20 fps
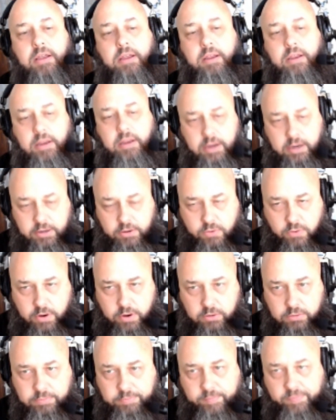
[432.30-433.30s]
end
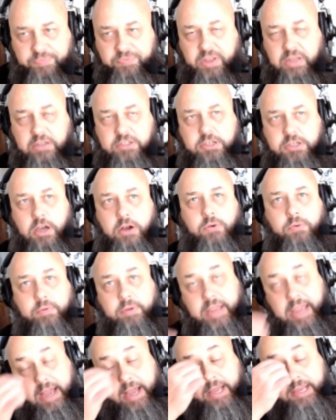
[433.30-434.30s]
quote. So,
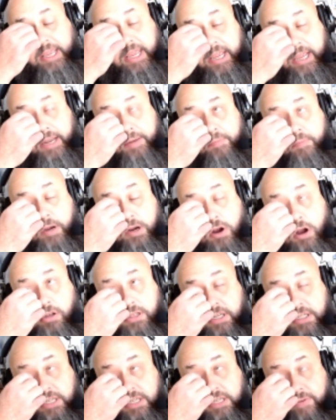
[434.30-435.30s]
yeah, again,
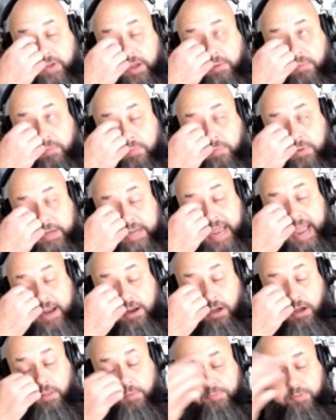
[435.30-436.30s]
McCarthy's giving Dak
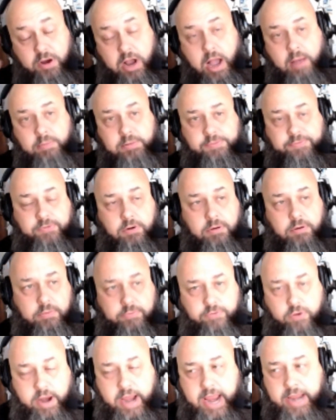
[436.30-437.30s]
all the props for
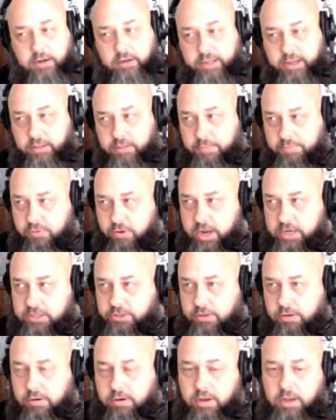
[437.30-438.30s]
handling the
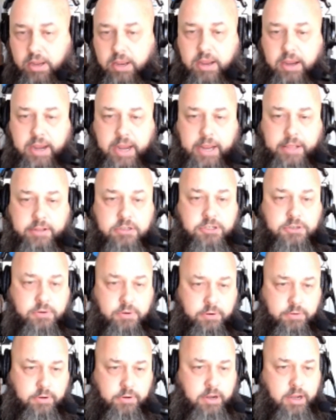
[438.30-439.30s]
pressure and the
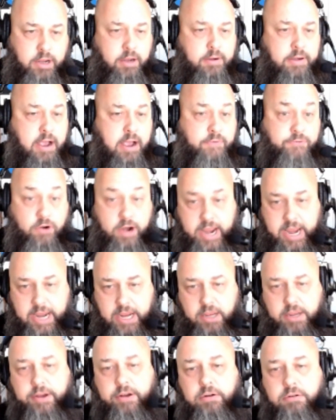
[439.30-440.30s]
scrutiny now for
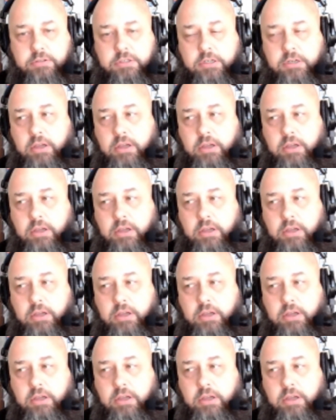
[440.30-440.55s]
8 years.